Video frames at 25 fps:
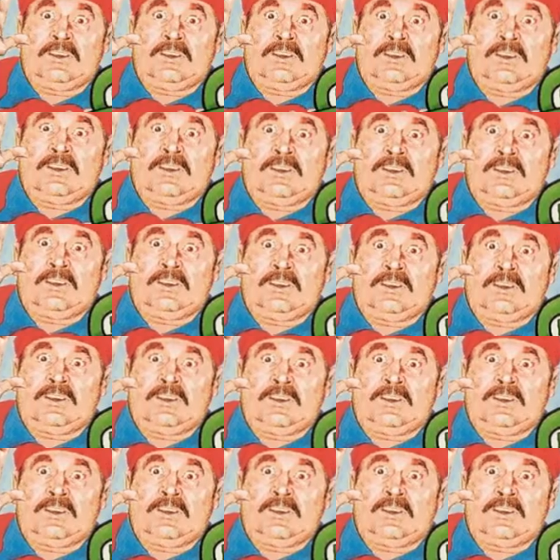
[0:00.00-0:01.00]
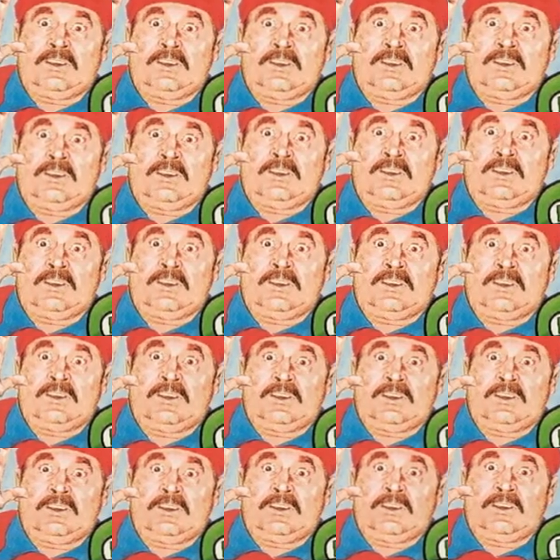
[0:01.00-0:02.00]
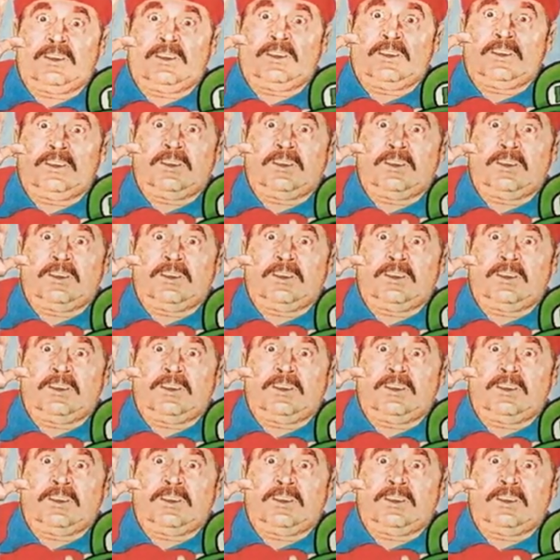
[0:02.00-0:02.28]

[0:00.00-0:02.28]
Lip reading: (not speaking)